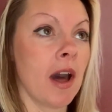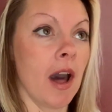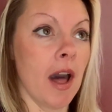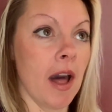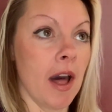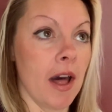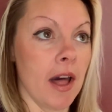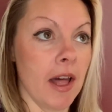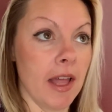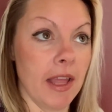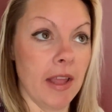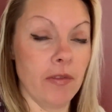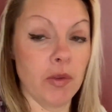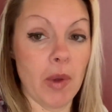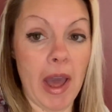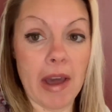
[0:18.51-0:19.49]
Uh,
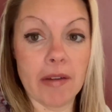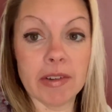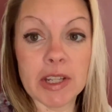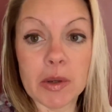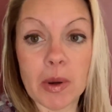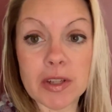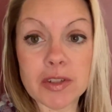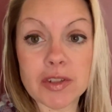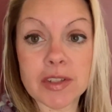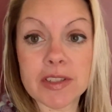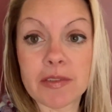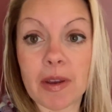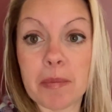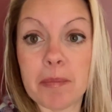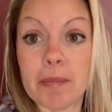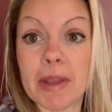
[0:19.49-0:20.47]
if you have any questions, if
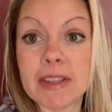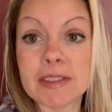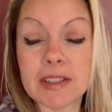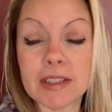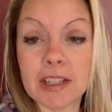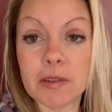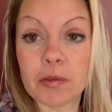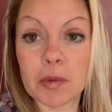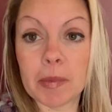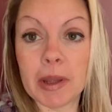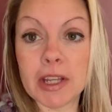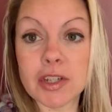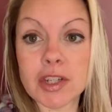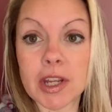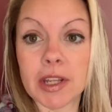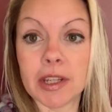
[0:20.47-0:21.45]
I missed any
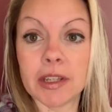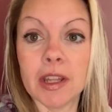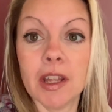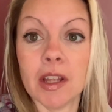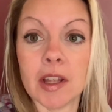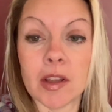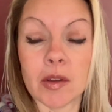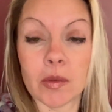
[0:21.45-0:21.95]
information,